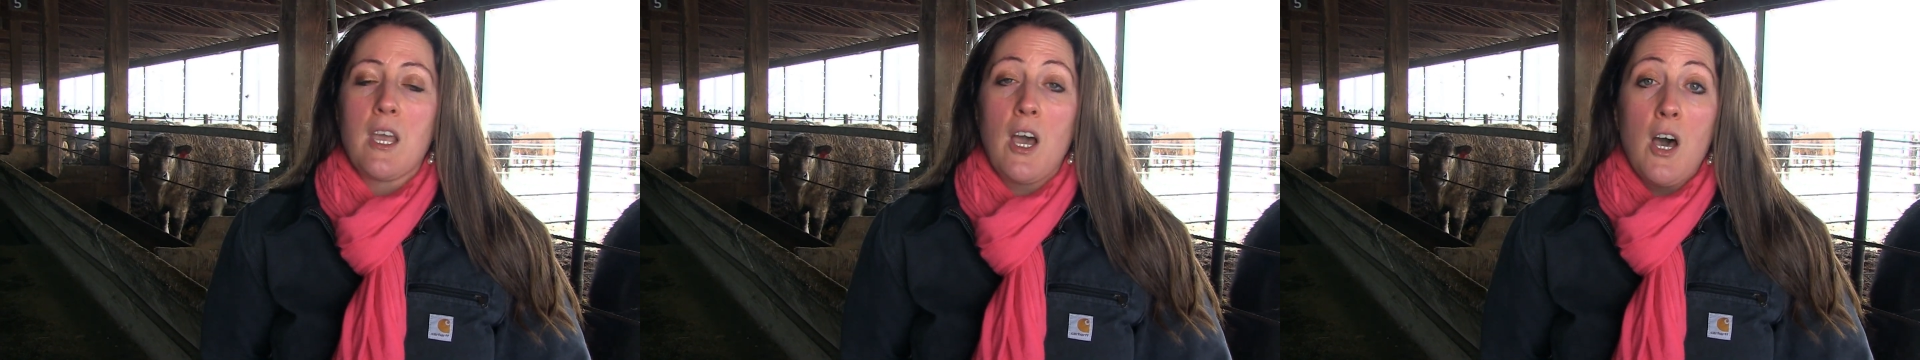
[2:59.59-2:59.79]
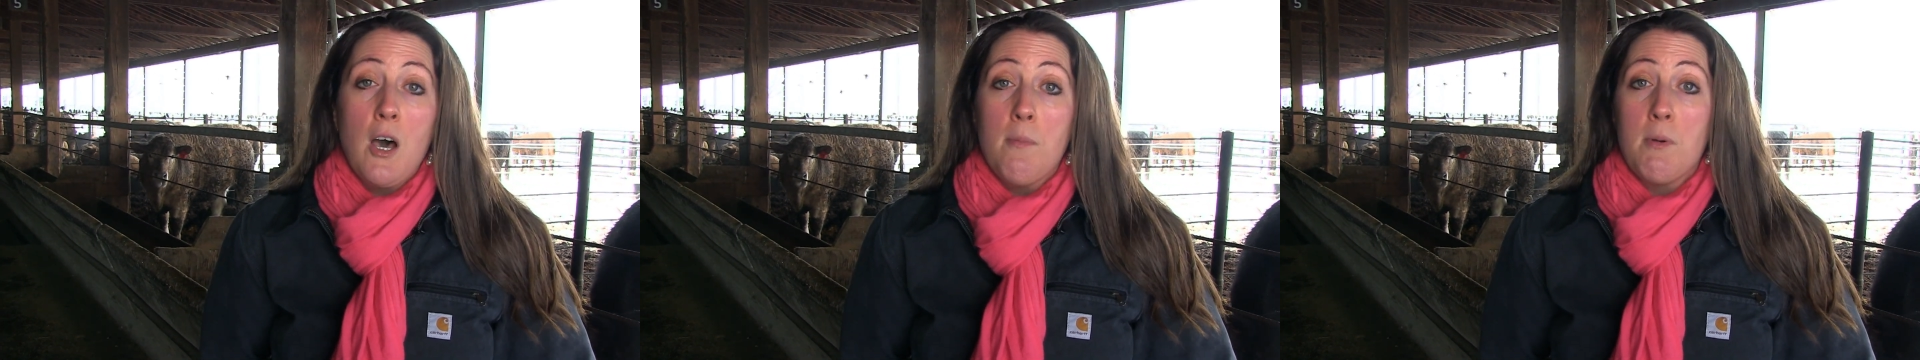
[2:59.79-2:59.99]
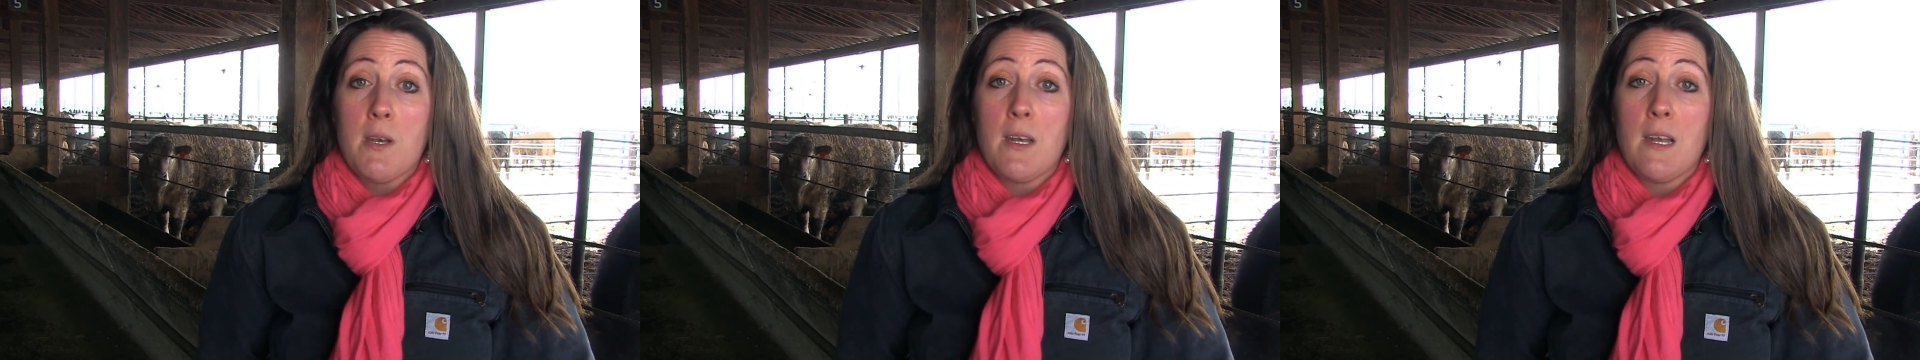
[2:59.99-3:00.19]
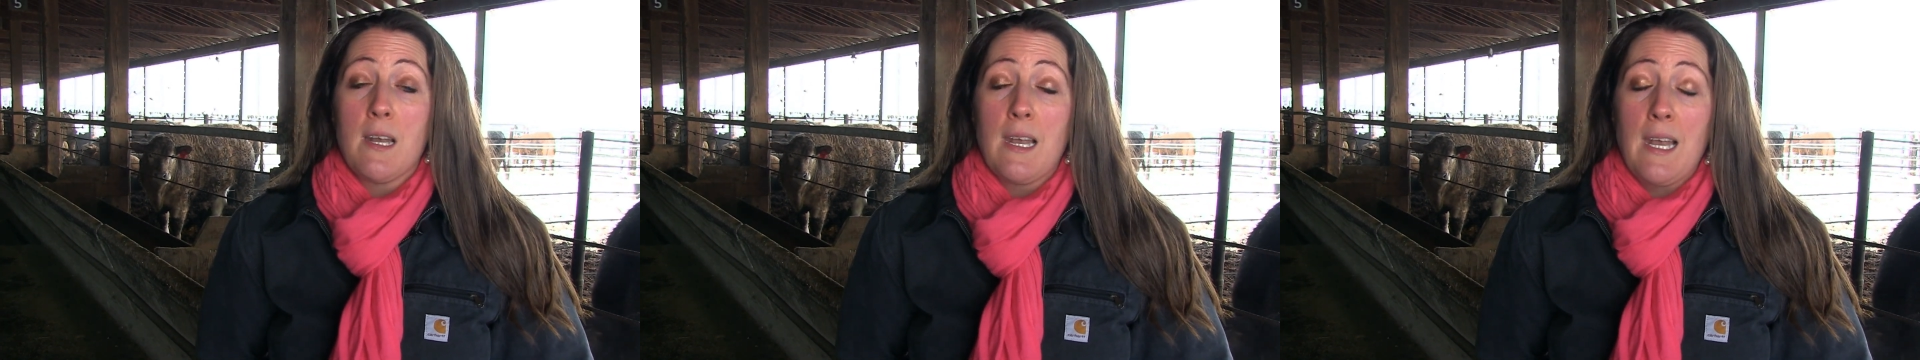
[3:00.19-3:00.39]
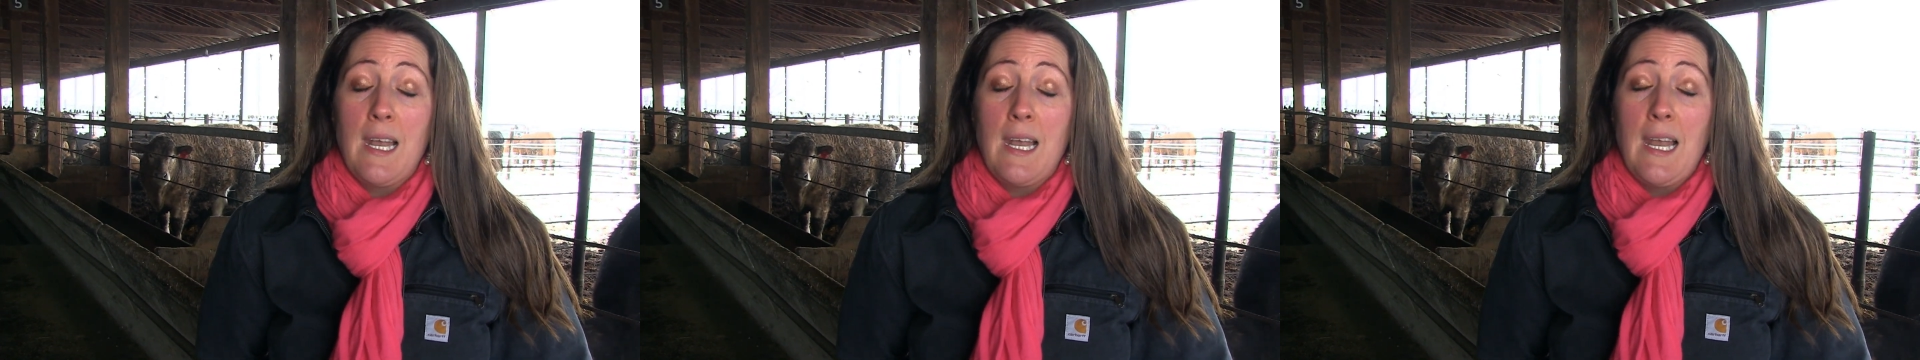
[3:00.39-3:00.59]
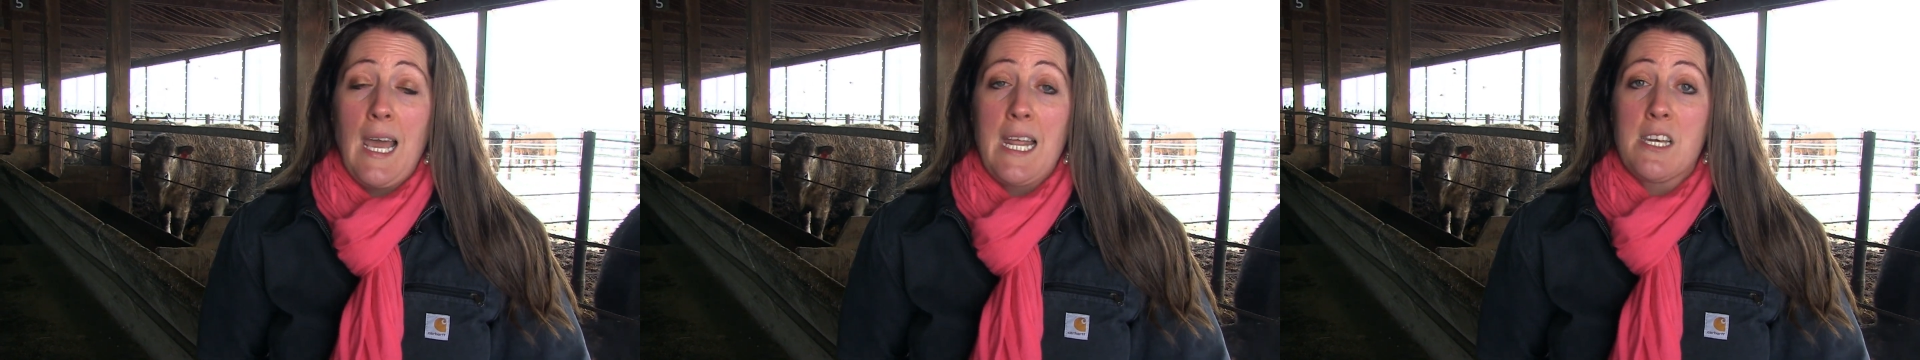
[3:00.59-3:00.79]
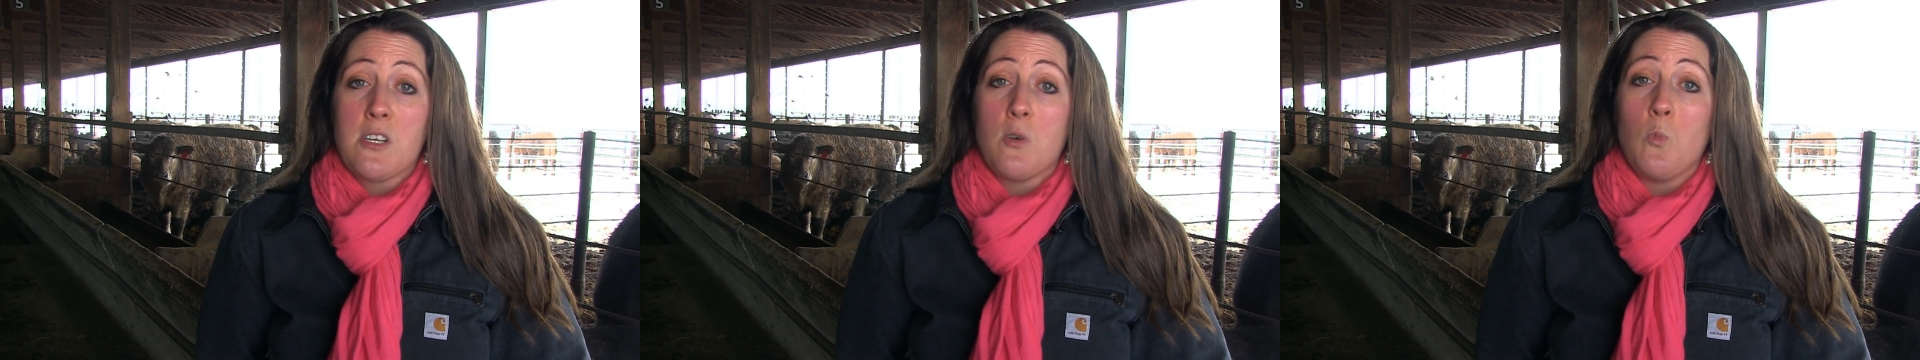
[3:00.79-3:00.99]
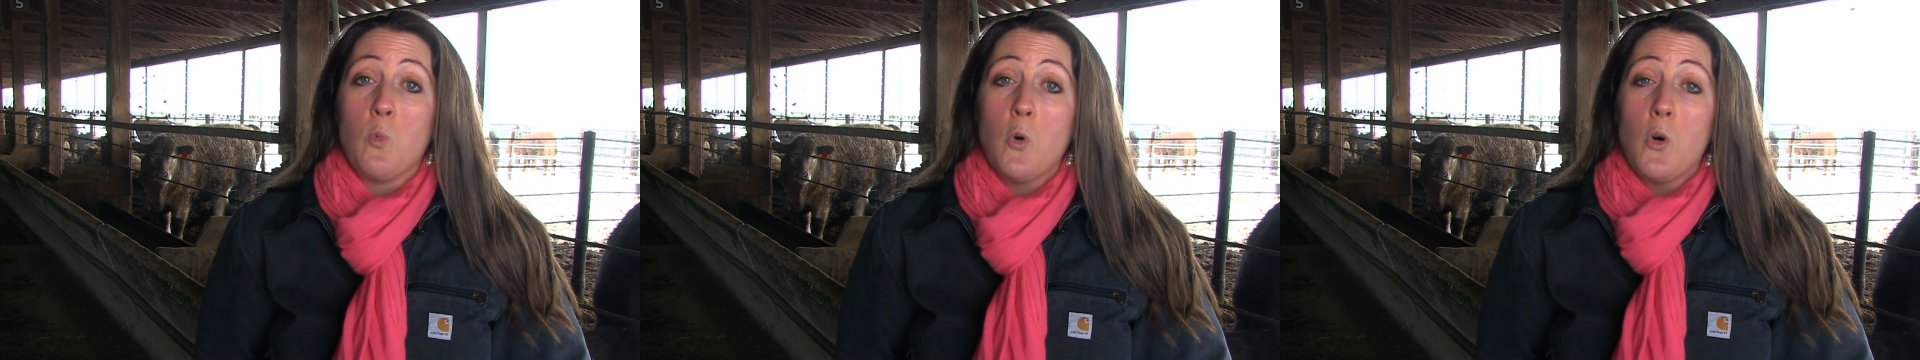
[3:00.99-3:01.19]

carbon, land and